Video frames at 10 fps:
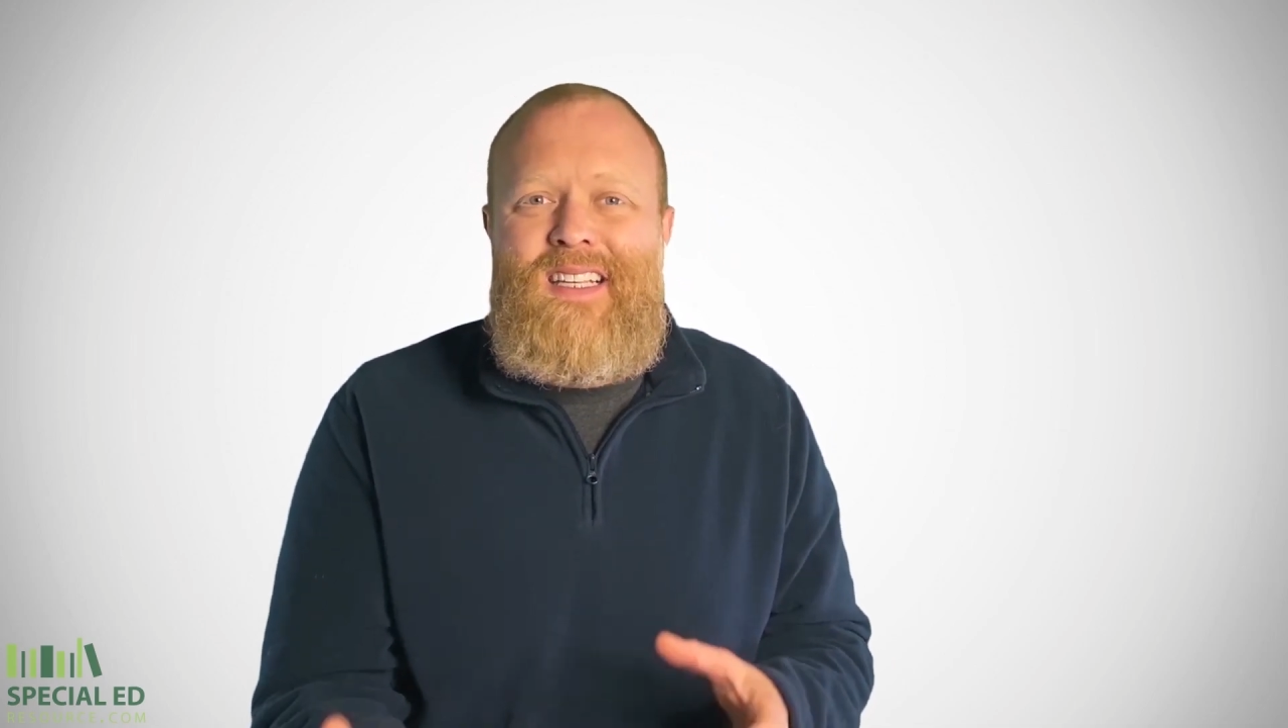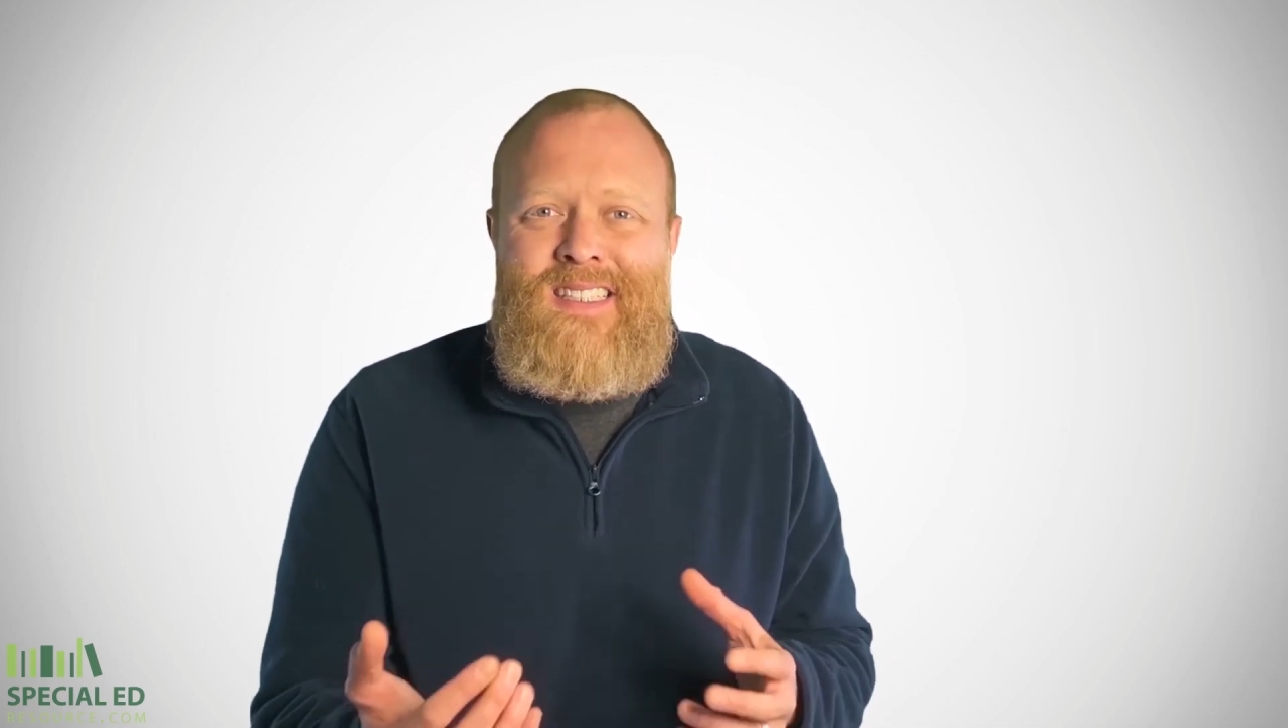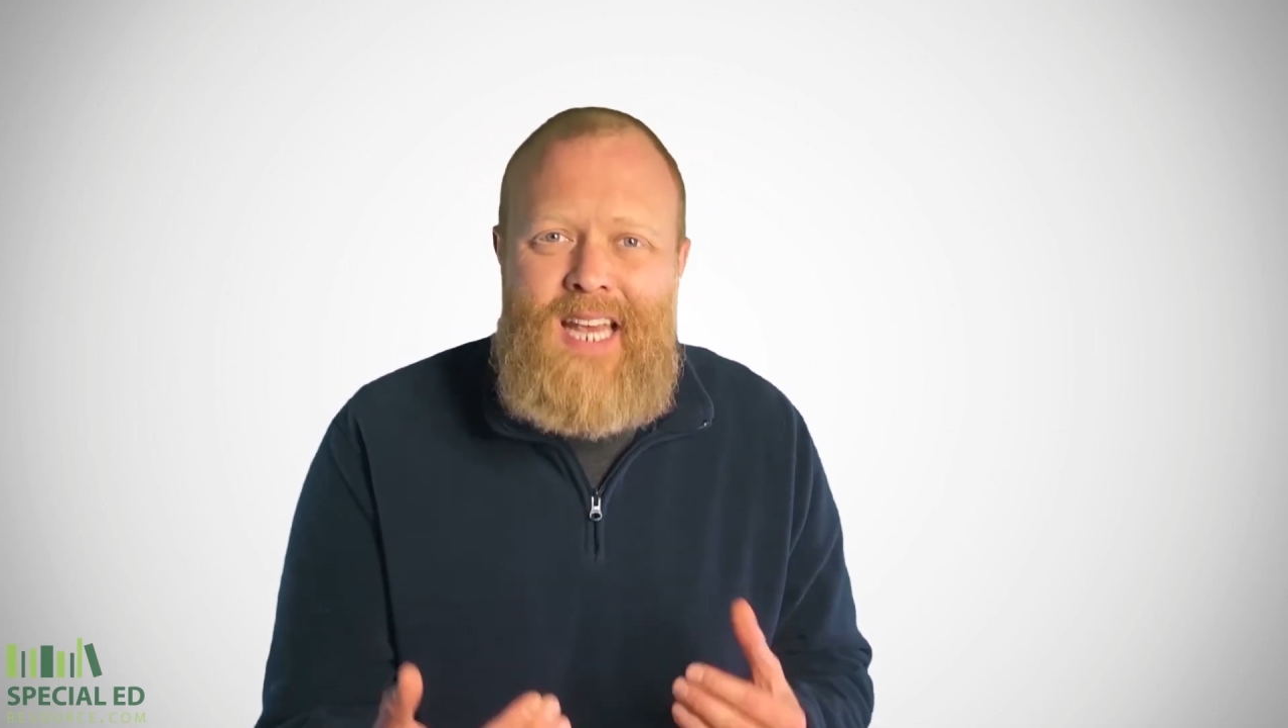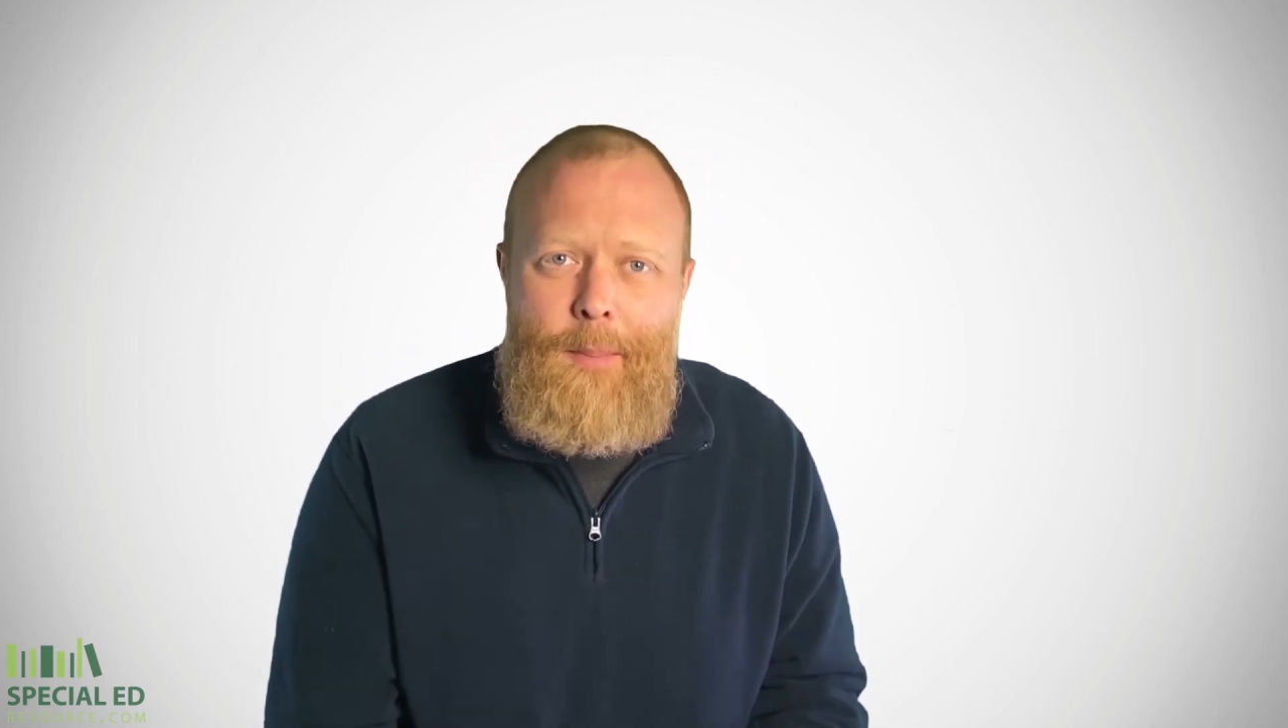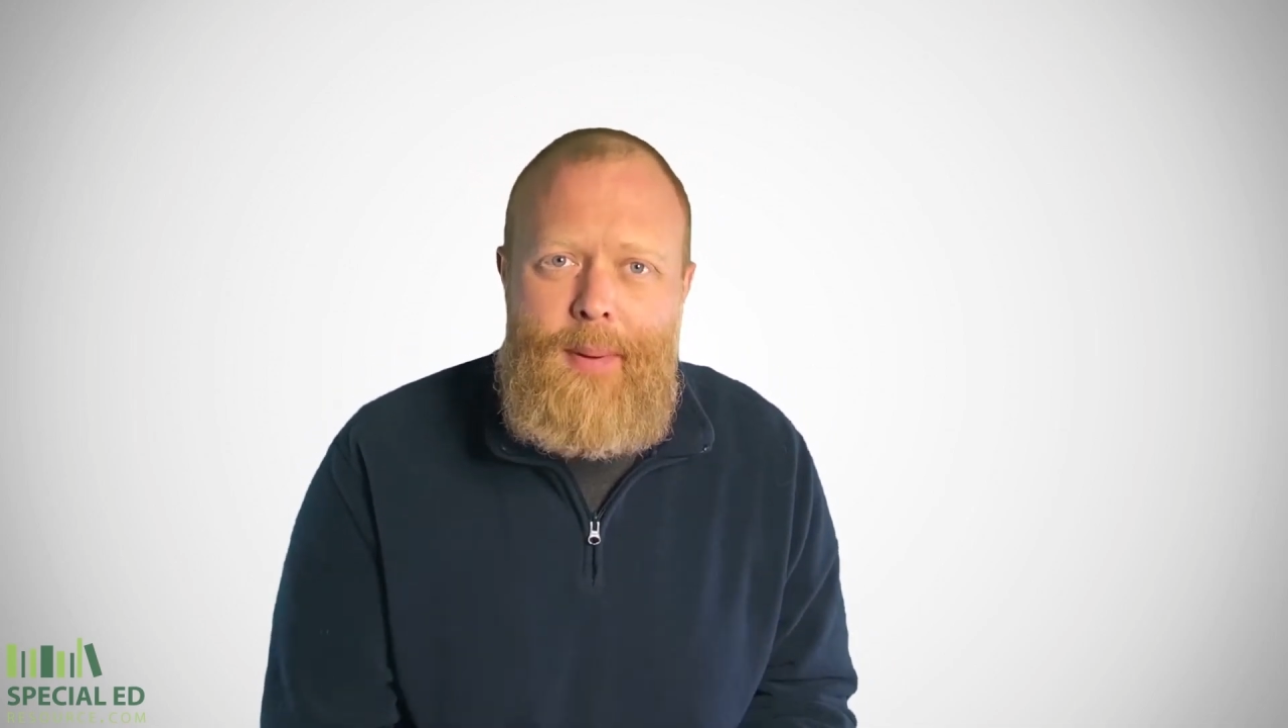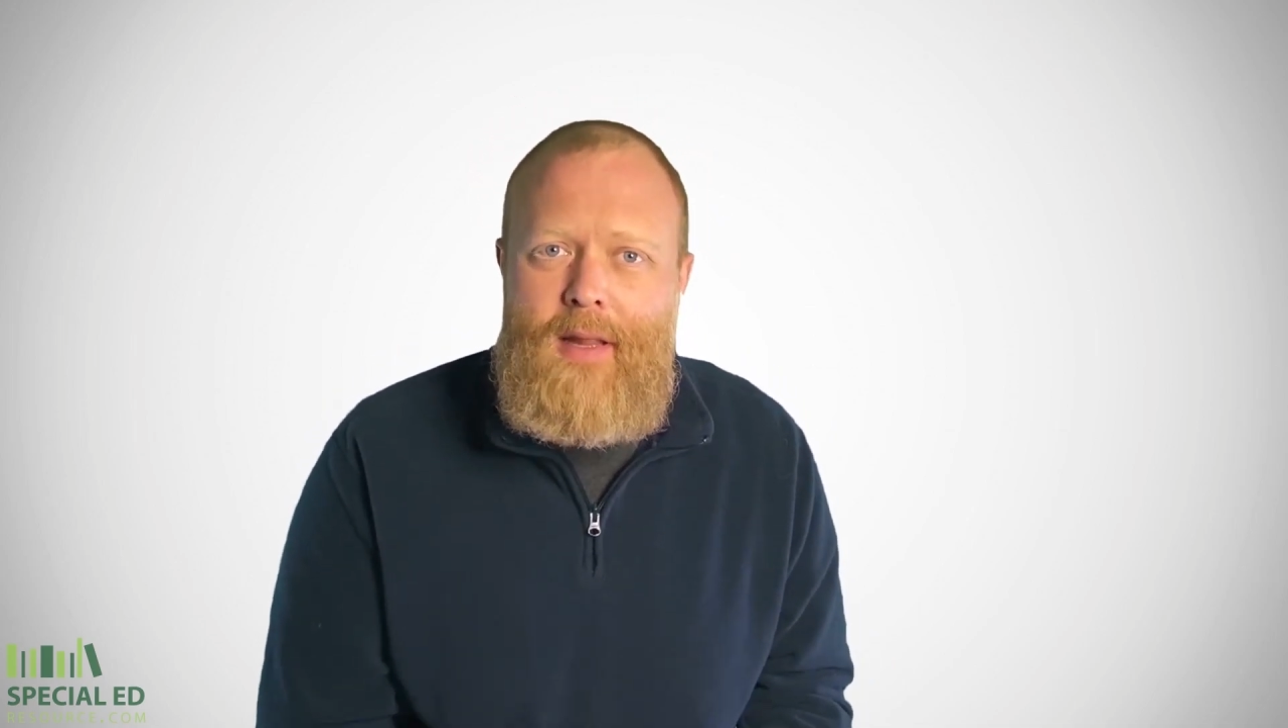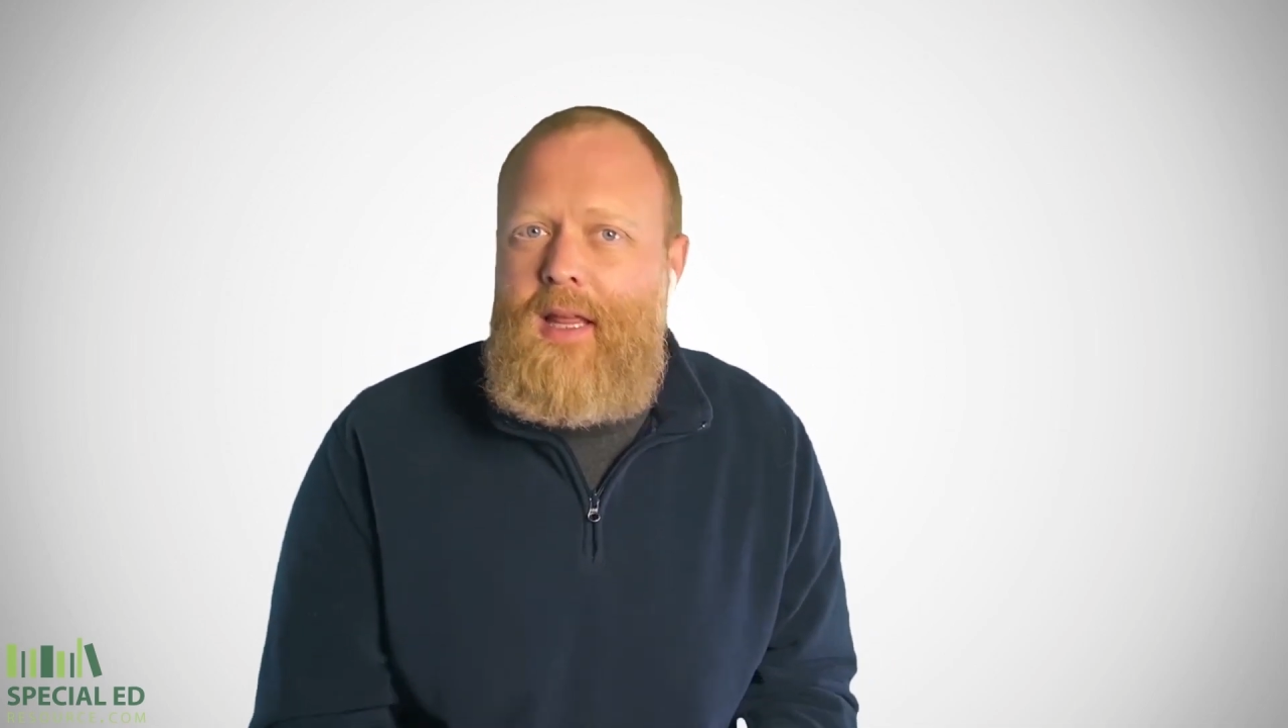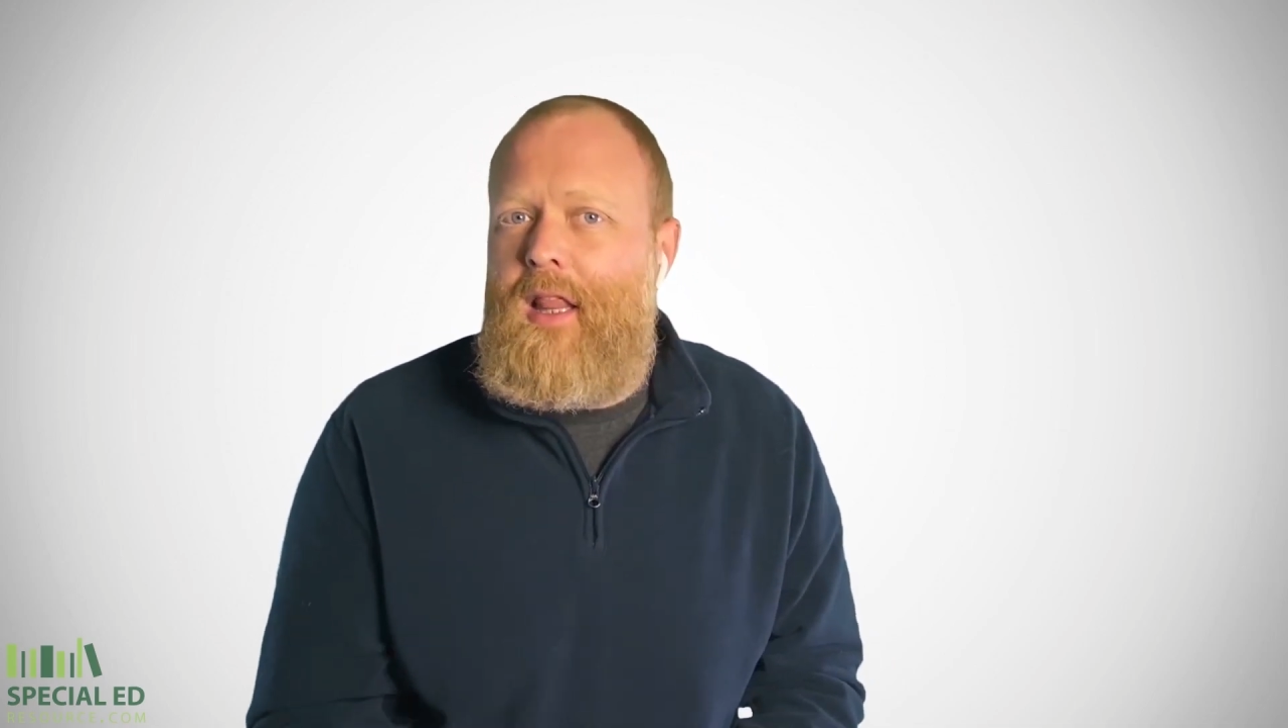typically